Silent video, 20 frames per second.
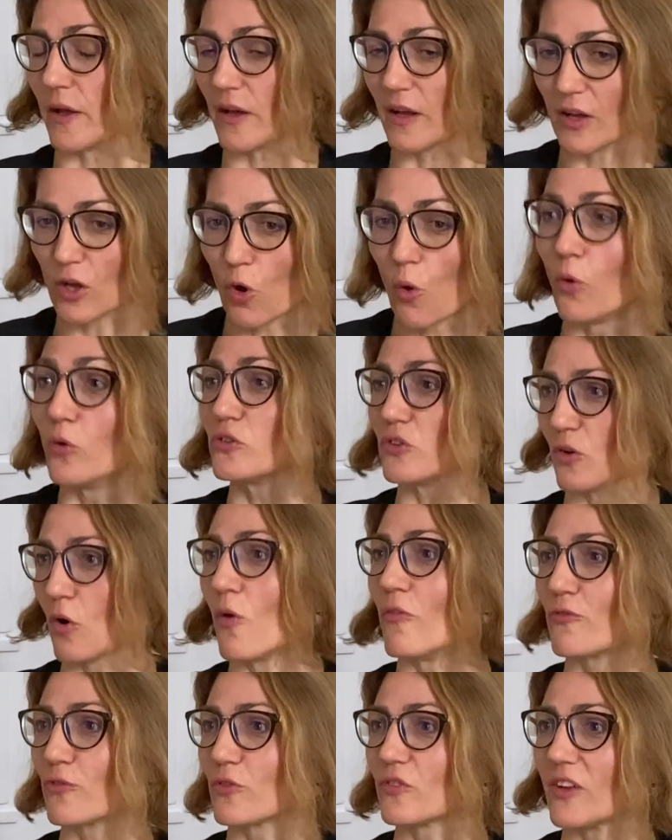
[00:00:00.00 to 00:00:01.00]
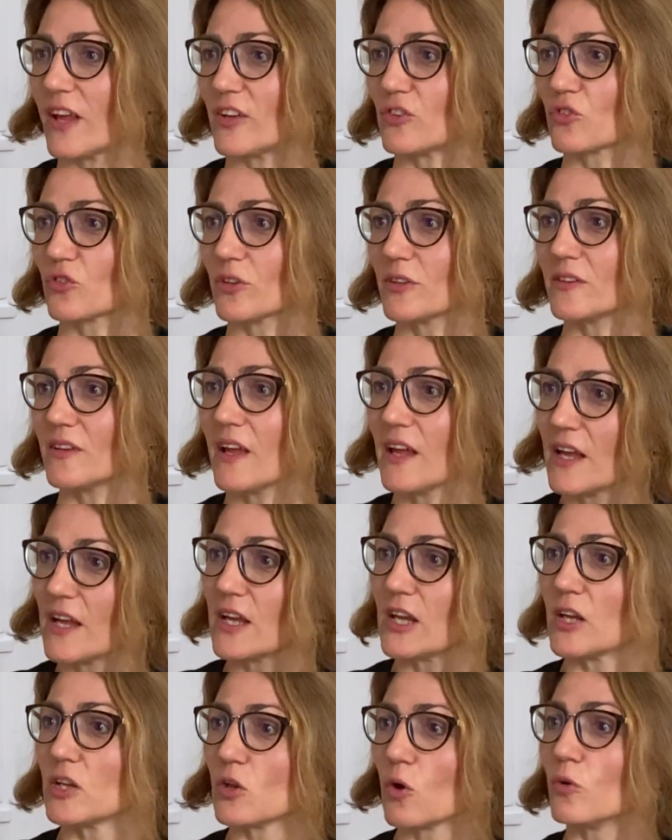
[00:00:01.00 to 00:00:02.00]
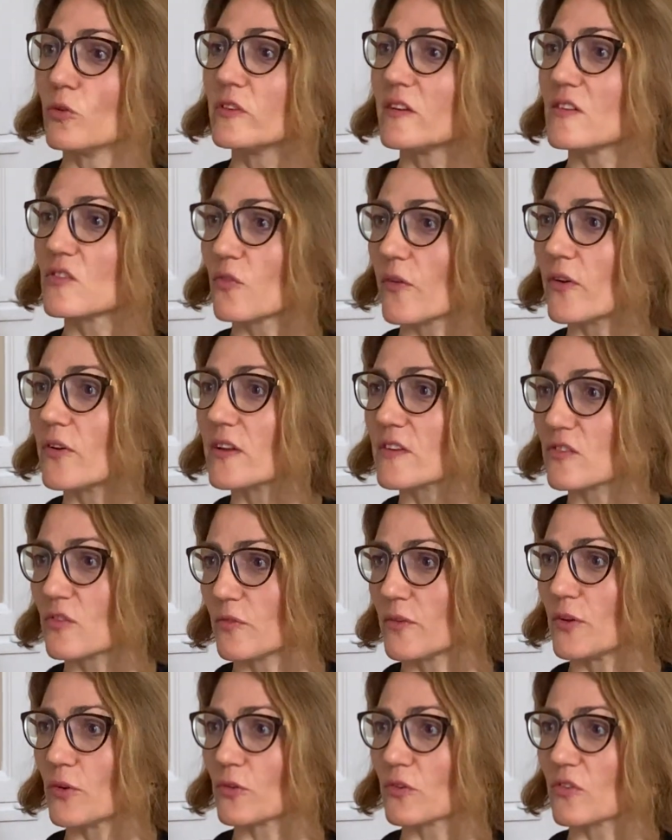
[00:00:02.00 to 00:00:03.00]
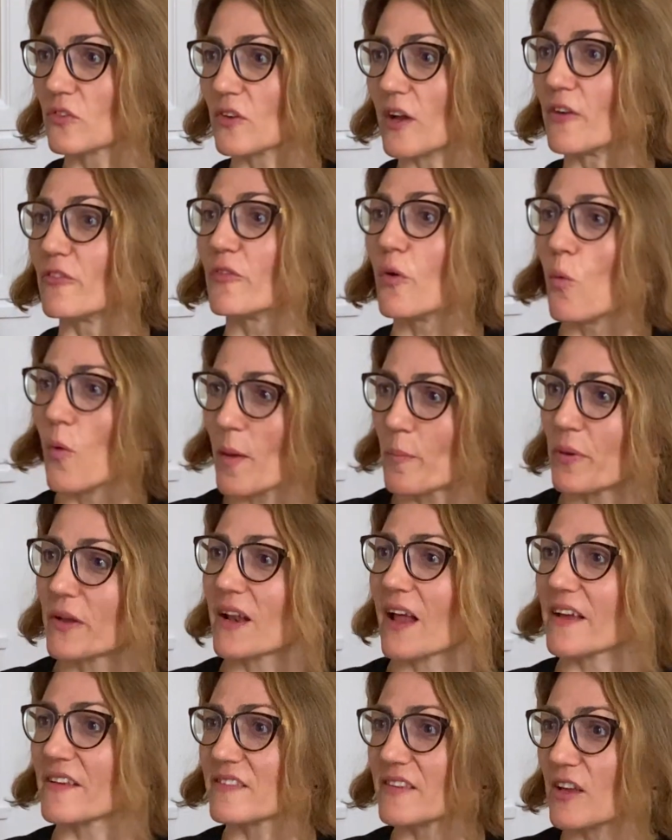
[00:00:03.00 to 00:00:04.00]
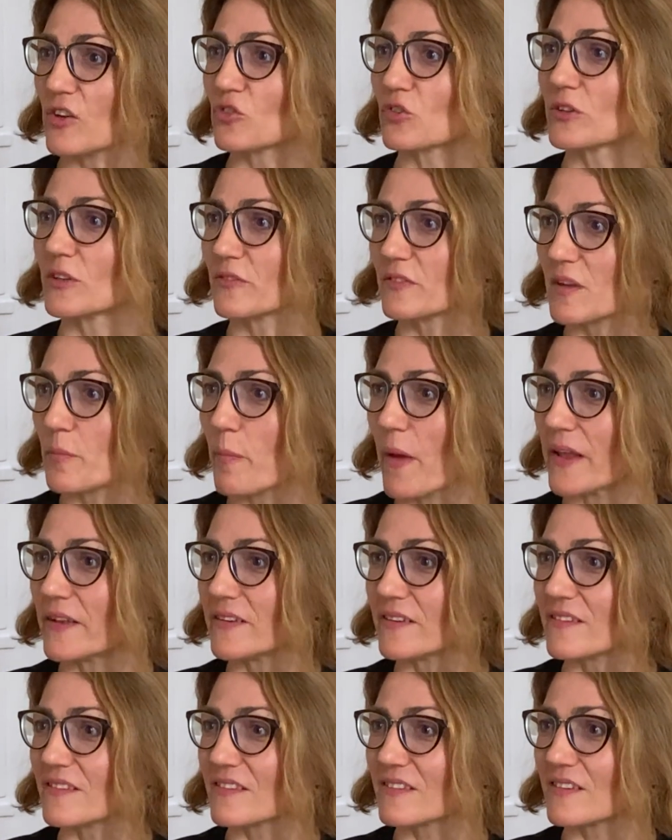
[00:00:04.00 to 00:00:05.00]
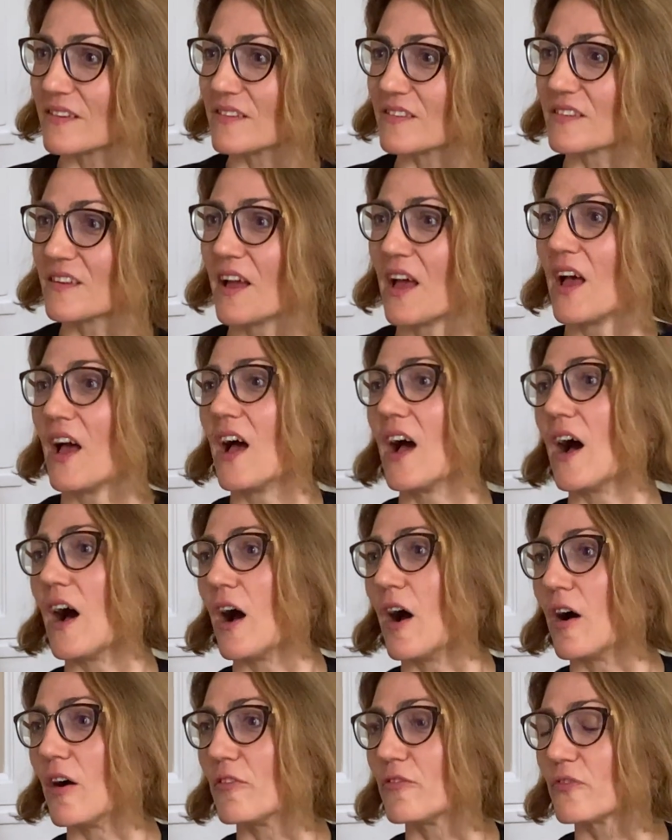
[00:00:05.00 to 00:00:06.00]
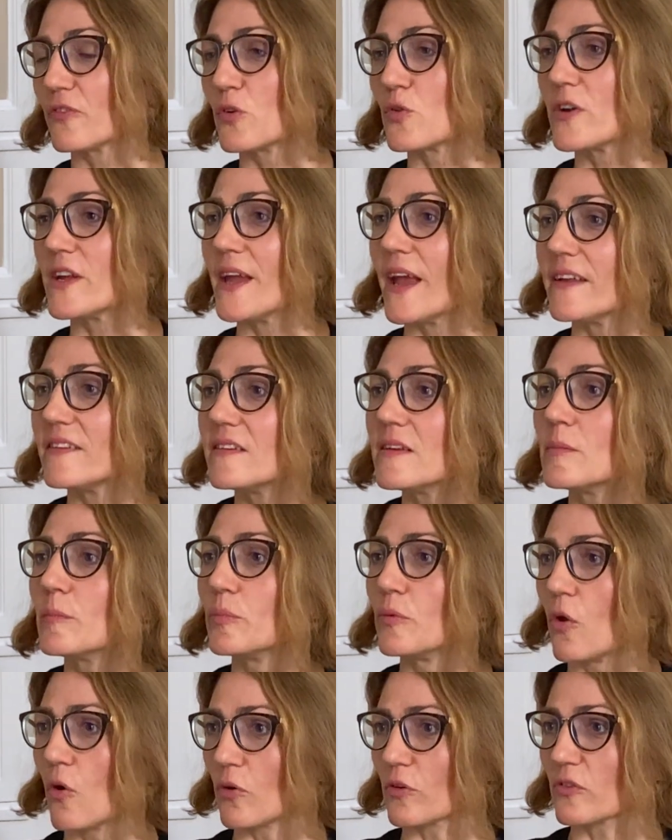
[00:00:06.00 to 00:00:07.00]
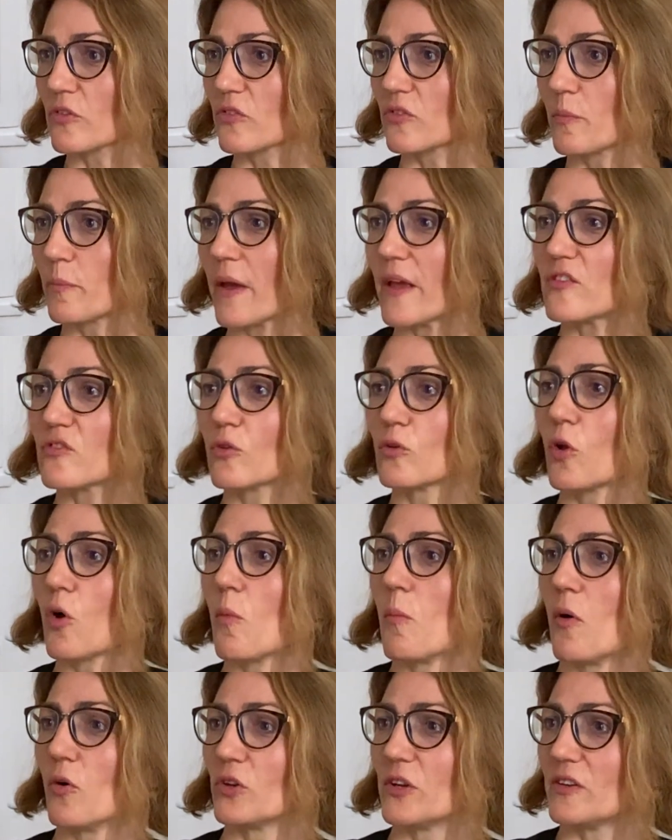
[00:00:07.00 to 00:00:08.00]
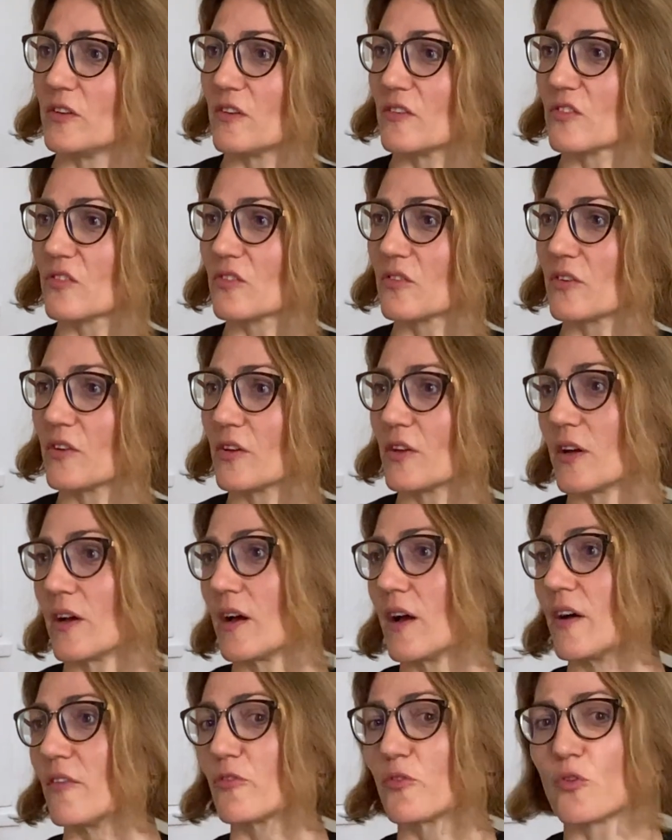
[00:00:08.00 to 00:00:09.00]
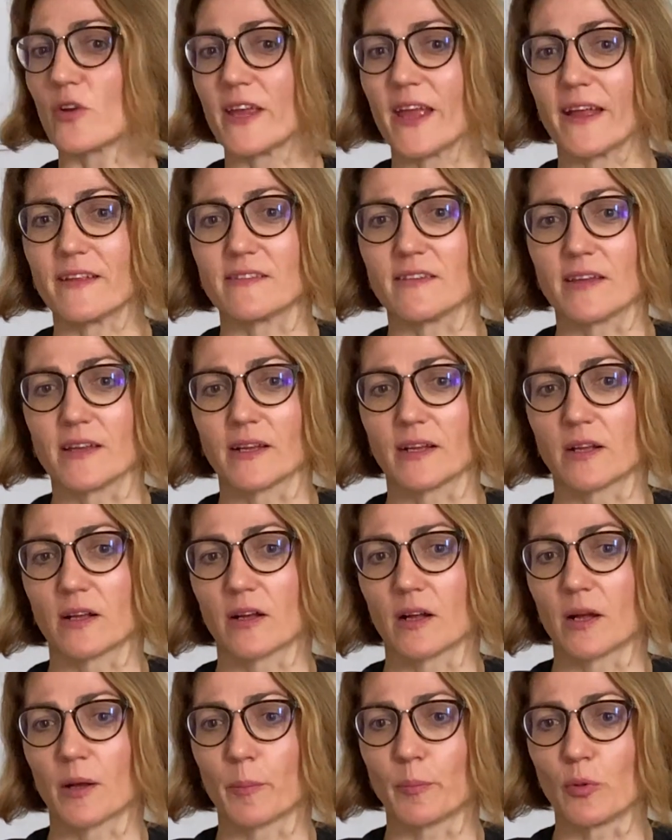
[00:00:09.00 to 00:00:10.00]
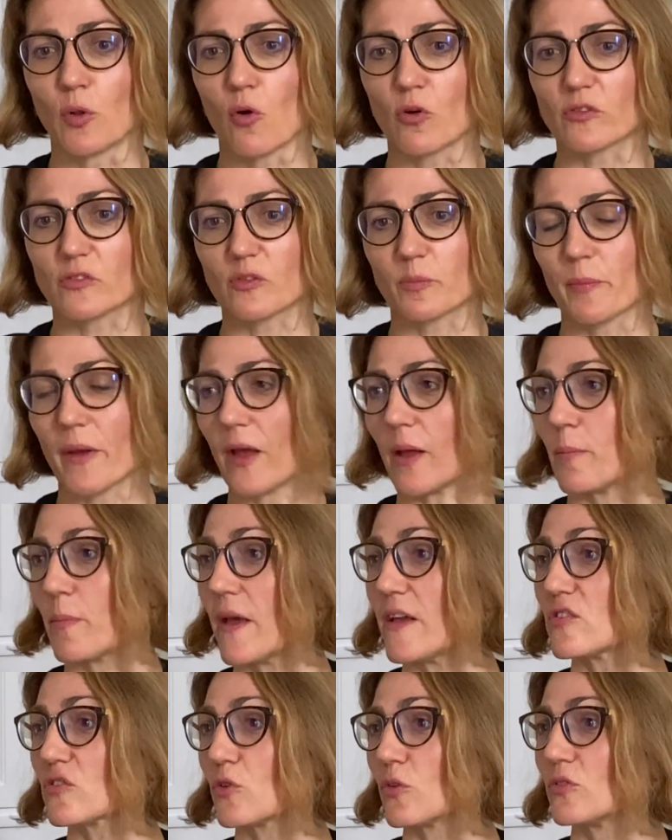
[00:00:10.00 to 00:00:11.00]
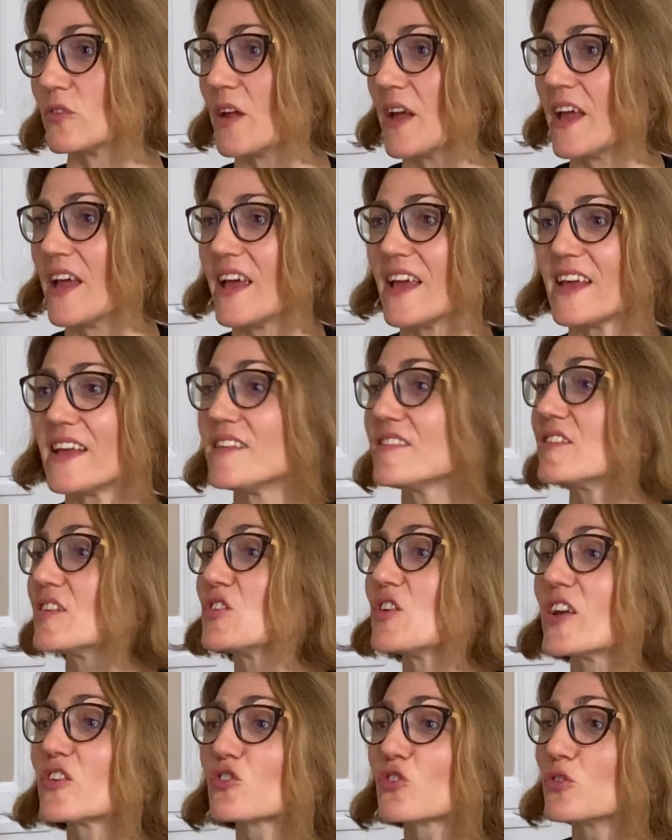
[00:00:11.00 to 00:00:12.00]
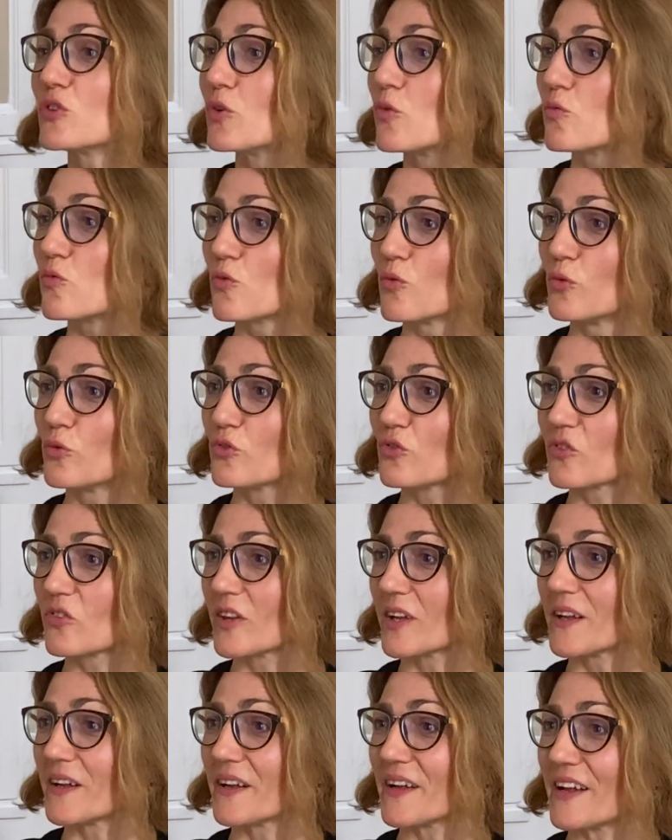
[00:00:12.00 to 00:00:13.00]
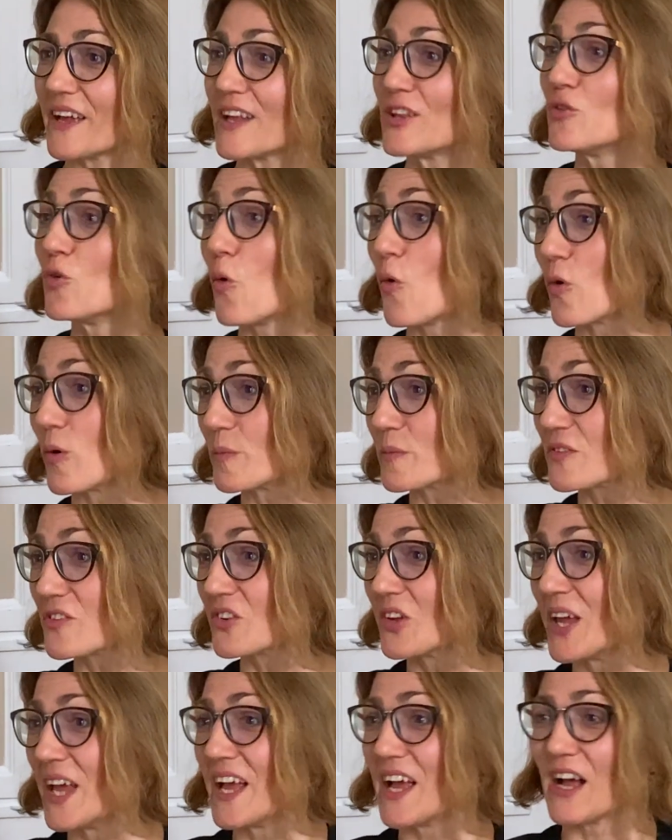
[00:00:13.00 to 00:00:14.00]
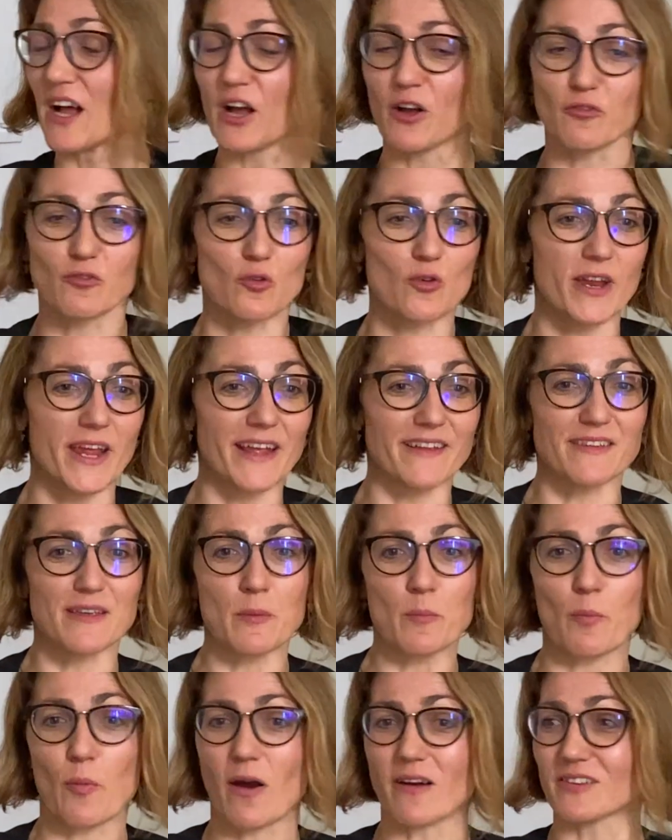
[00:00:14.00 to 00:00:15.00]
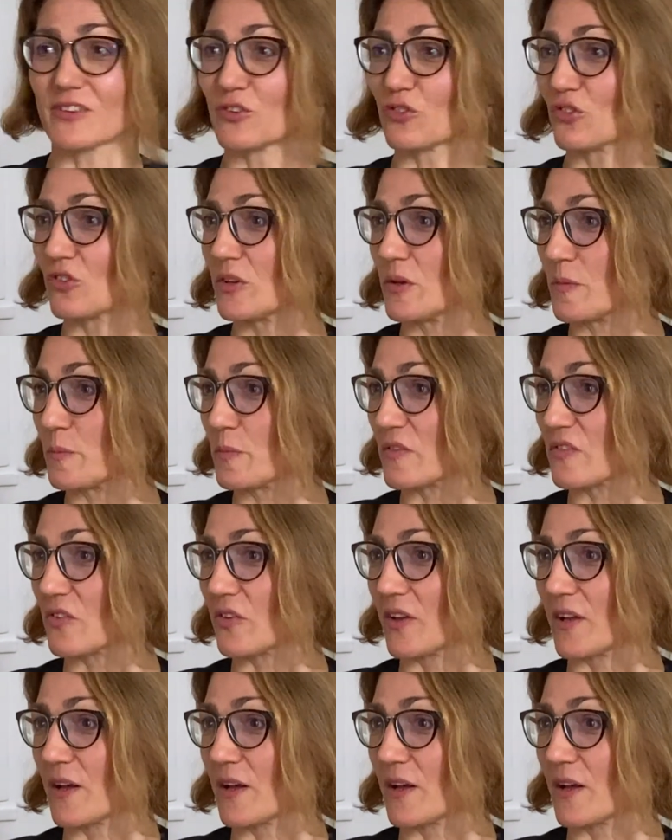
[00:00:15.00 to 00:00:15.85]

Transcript: cold confrontation in all these various fields of weaponization of dependencies, of creating blocks based on commodities, of creating blocks based on international rules and norms, of creating partnerships